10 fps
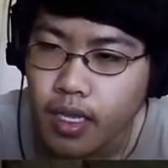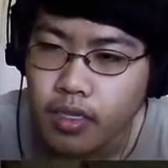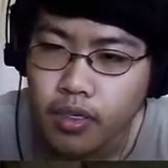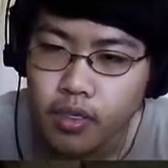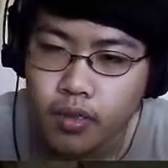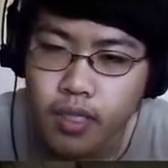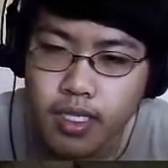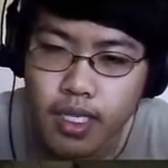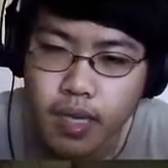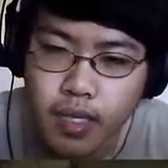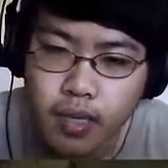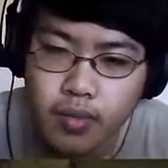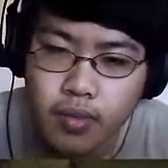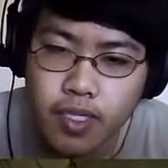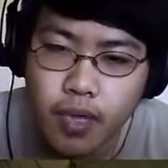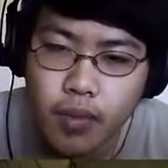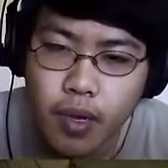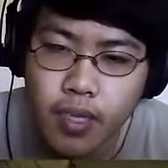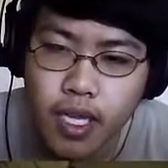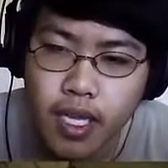So when the time comes, I'll
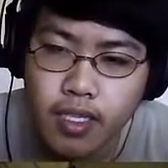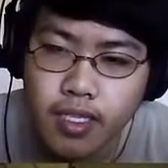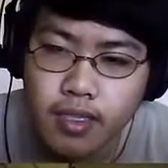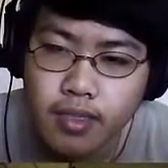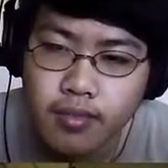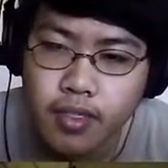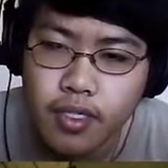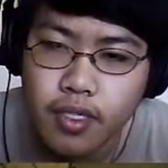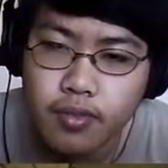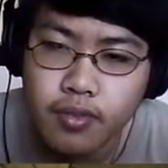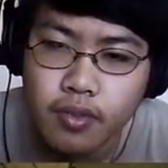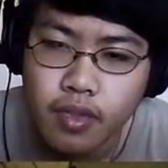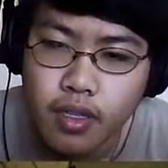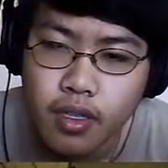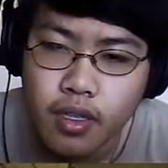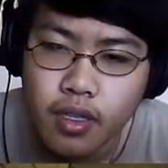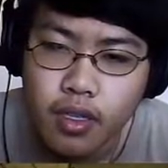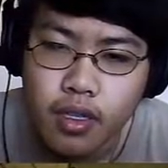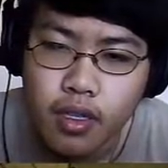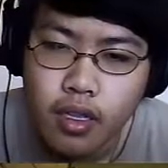probably hunt for stuff.
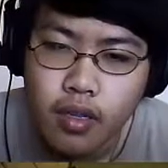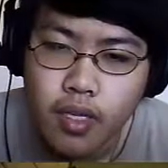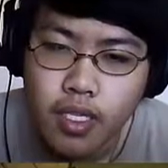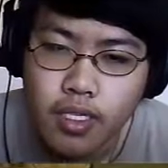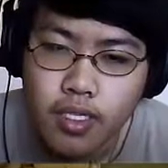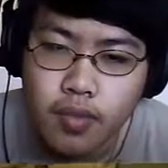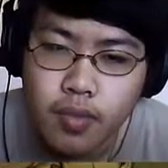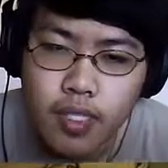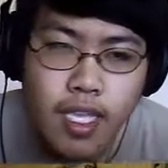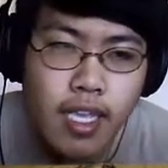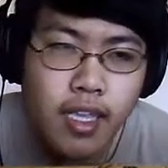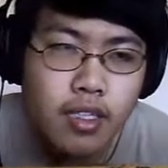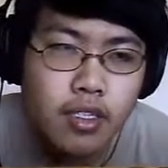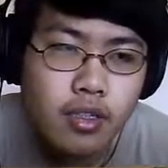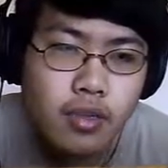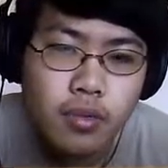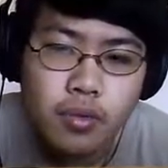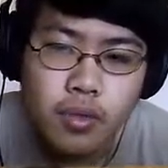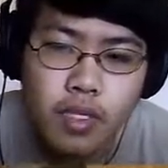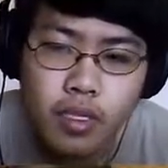Anyways, it's day
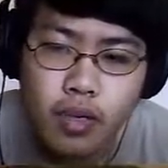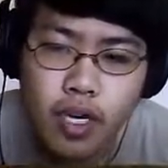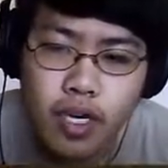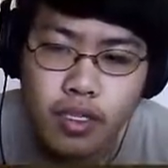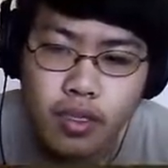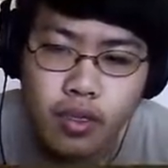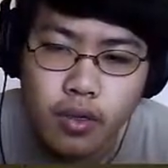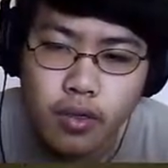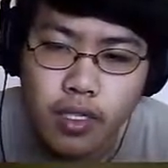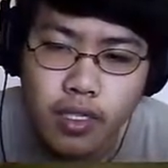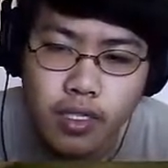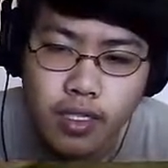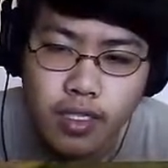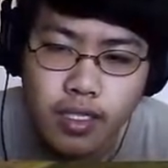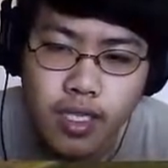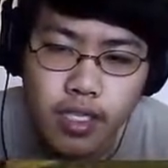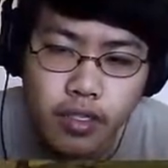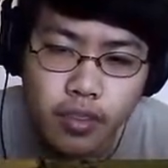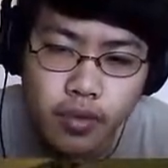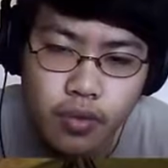two. Alright, so since it's day
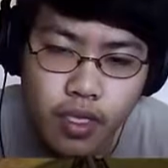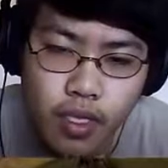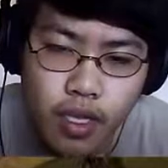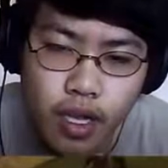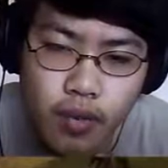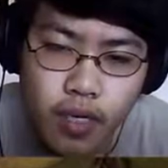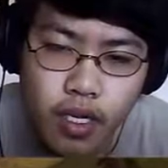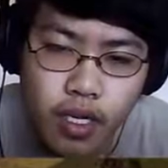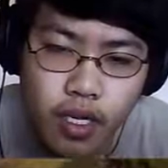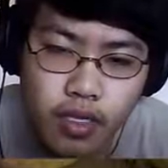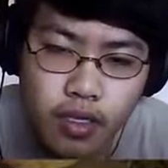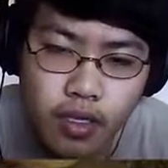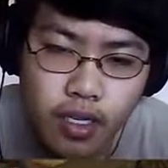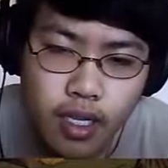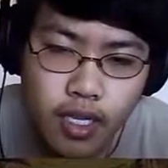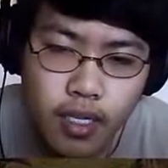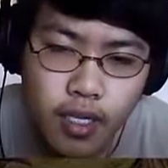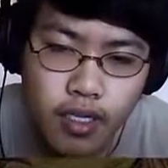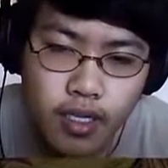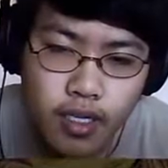two, I'm gonna... Ah, come
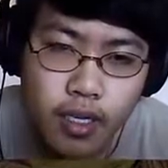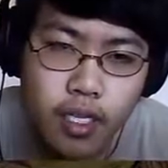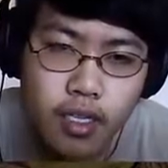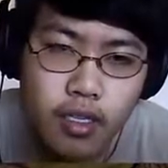on, come on.